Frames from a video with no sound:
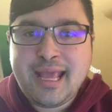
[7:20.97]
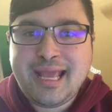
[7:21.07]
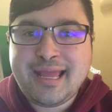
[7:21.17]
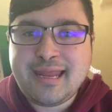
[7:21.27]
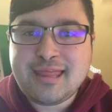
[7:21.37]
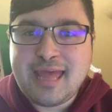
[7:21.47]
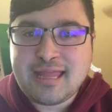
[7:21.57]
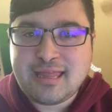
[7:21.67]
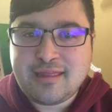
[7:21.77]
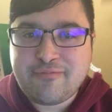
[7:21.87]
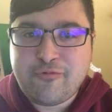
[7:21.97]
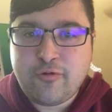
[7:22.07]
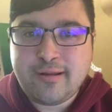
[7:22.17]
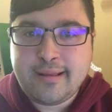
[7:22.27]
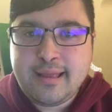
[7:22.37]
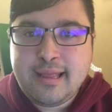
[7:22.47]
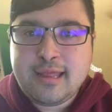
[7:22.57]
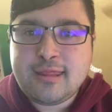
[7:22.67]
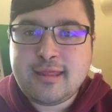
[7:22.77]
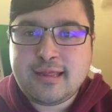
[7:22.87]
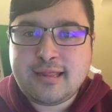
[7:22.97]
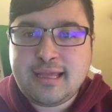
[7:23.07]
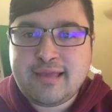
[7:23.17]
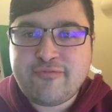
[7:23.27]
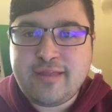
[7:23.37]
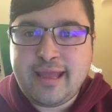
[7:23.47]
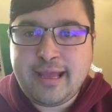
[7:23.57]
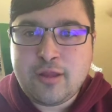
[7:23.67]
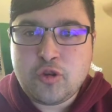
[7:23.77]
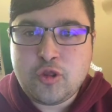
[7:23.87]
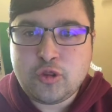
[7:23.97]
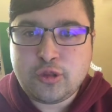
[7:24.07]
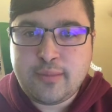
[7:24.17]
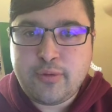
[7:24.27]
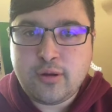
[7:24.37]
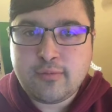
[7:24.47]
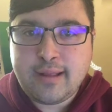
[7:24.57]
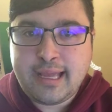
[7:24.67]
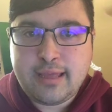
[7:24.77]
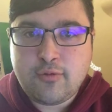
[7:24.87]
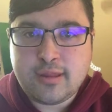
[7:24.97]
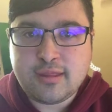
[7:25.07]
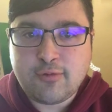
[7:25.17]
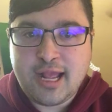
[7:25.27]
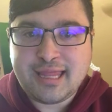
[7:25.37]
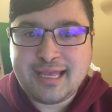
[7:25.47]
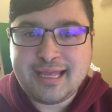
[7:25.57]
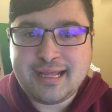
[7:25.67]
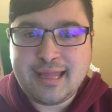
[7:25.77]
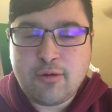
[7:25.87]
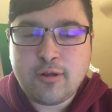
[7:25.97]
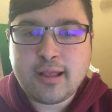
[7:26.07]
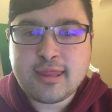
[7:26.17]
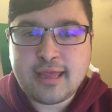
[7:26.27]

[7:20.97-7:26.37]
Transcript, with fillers: And that does it for this evening news report right here on the Riley King Network.